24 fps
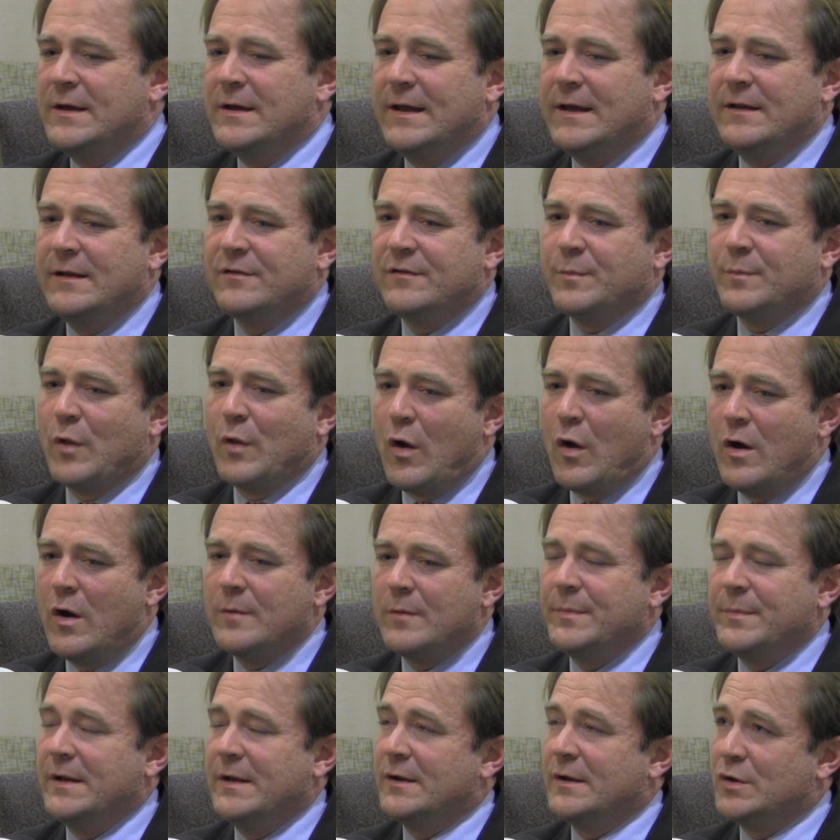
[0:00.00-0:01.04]
It has
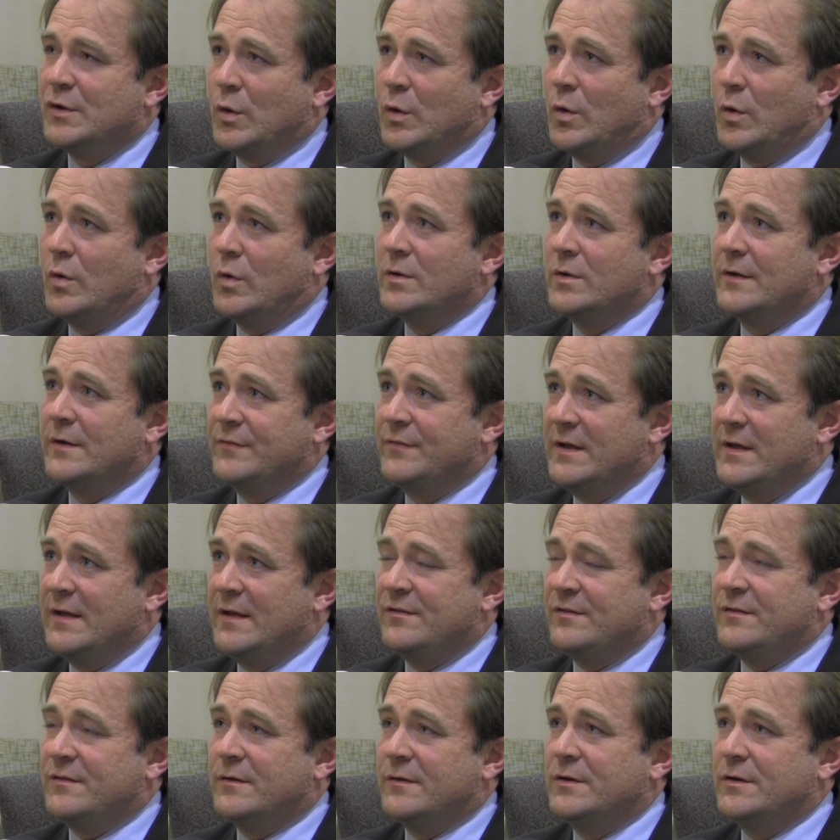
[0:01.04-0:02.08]
long been a goal of the
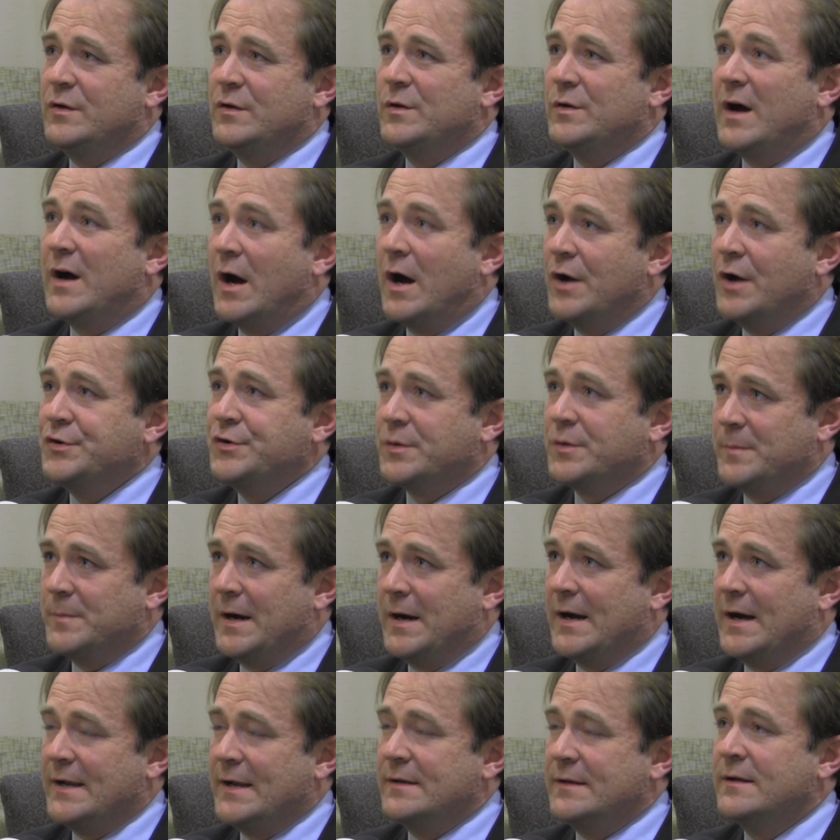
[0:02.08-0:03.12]
ACLU to
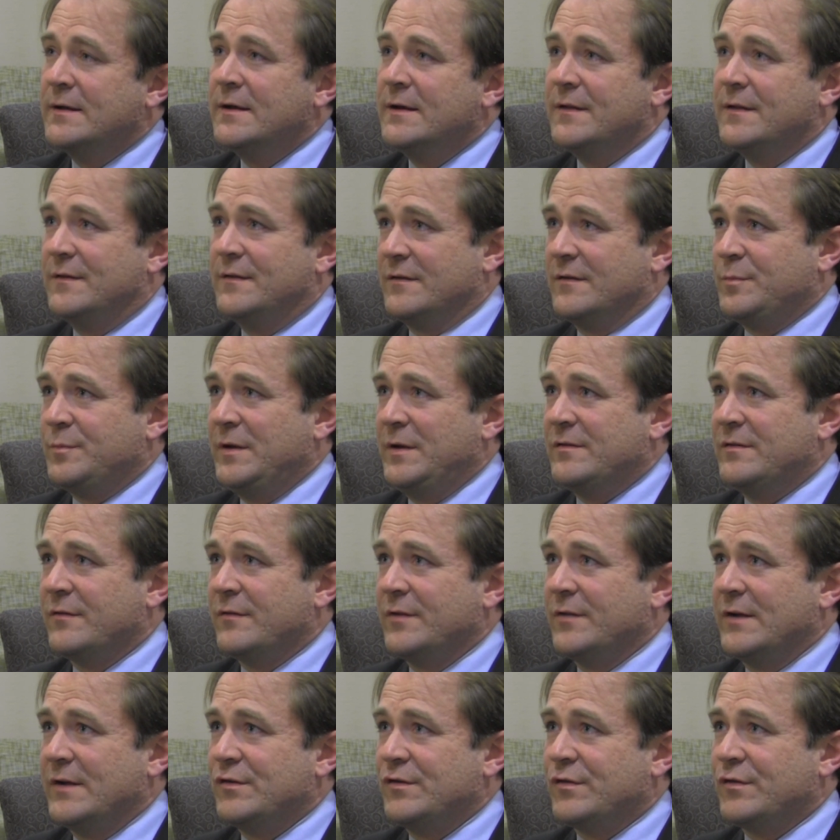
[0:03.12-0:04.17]
undermine this piece
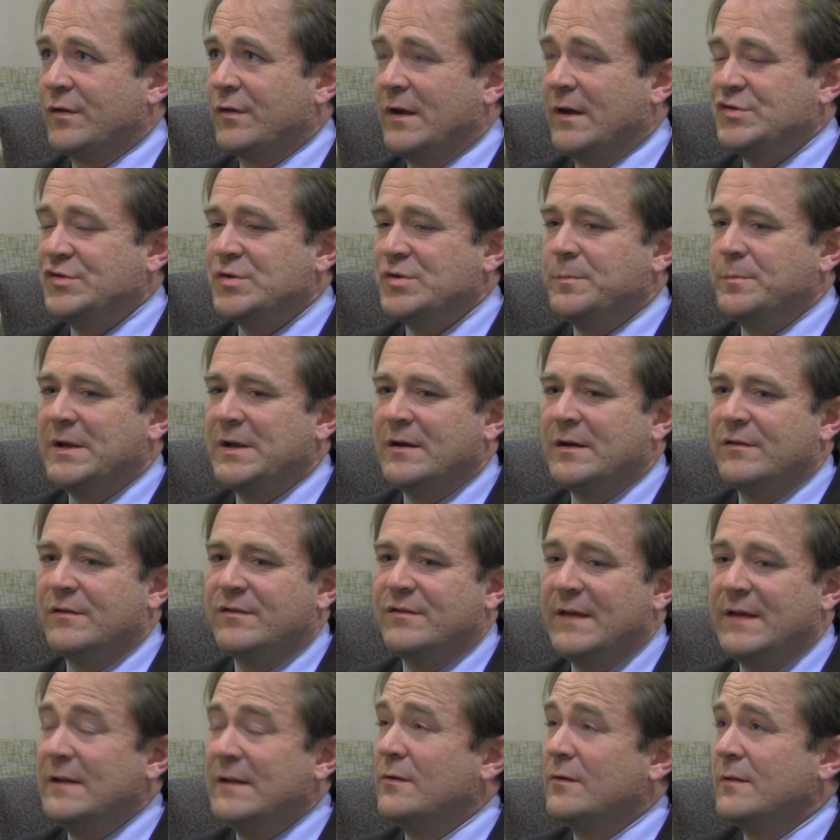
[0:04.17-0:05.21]
of legislation
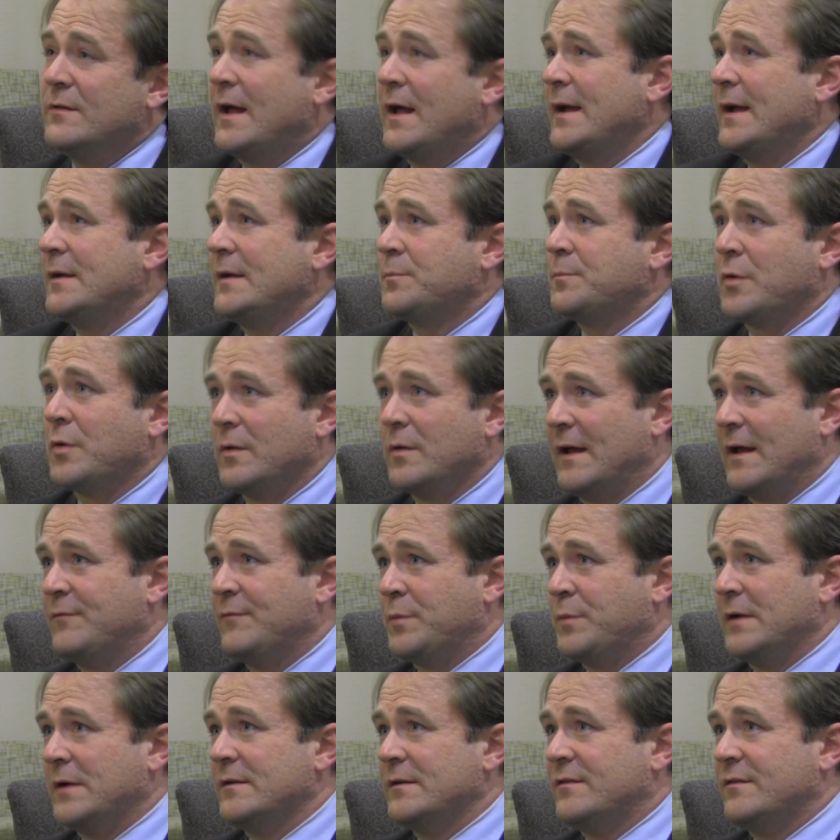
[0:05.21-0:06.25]
because they don't like
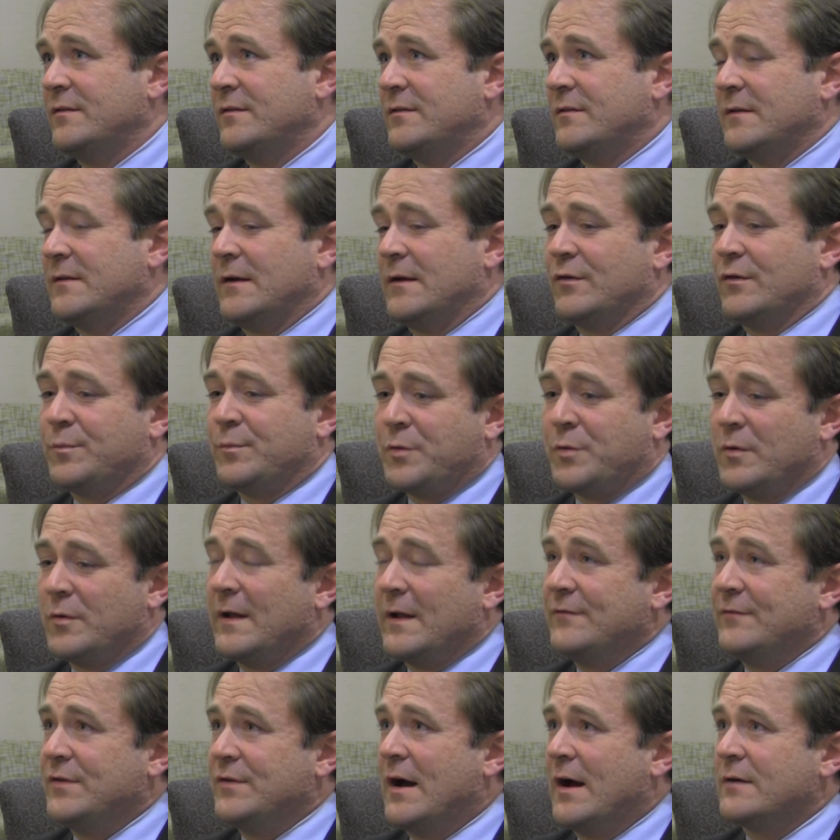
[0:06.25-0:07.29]
pro-life pregnancy centers,
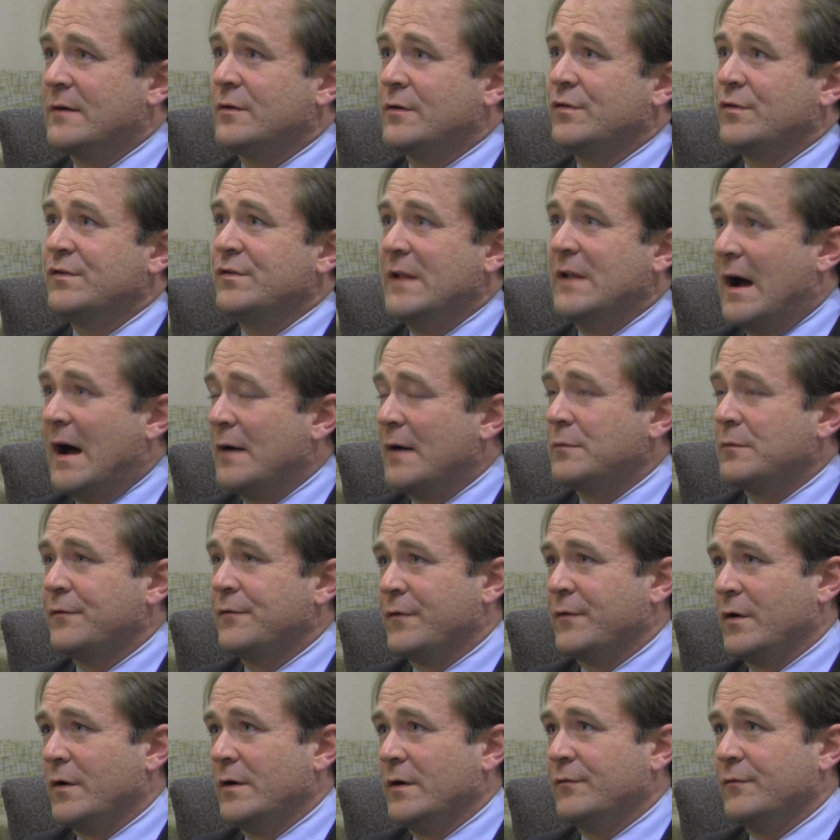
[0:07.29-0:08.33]
pro-life doctors not
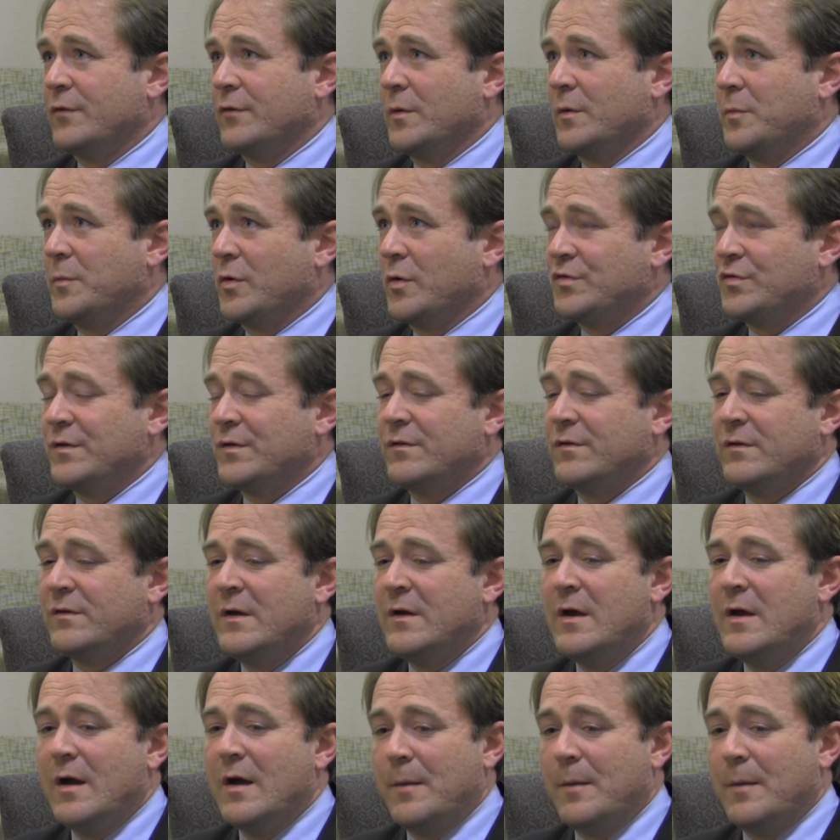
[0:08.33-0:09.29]
referring for abortions.